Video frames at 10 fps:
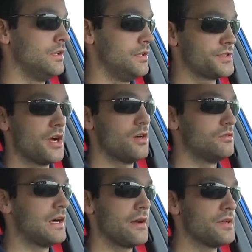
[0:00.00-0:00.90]
So
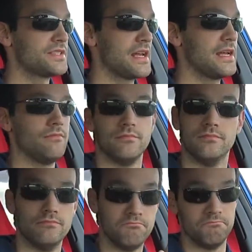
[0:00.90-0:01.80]
I would say,
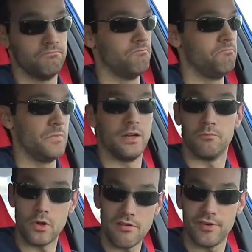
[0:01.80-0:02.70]

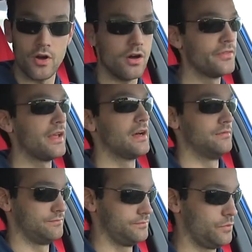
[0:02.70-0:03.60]
bravo Honda,
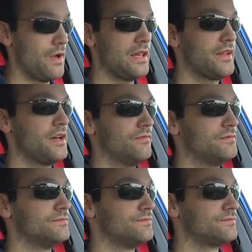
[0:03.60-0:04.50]
well done.
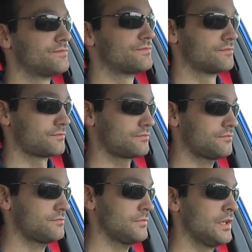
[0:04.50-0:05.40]

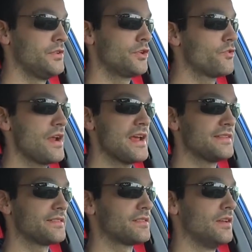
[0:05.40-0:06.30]
You
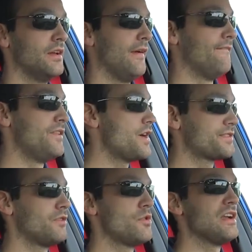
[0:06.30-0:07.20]
created not
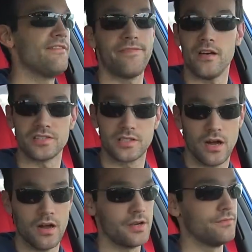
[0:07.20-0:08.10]
a really fast
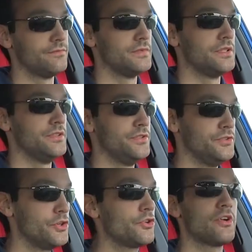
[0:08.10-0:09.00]
car,
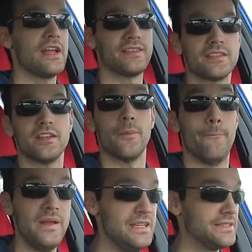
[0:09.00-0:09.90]
you created a
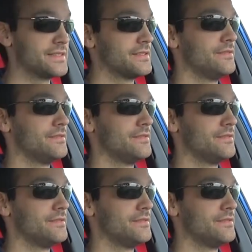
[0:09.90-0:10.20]
beast.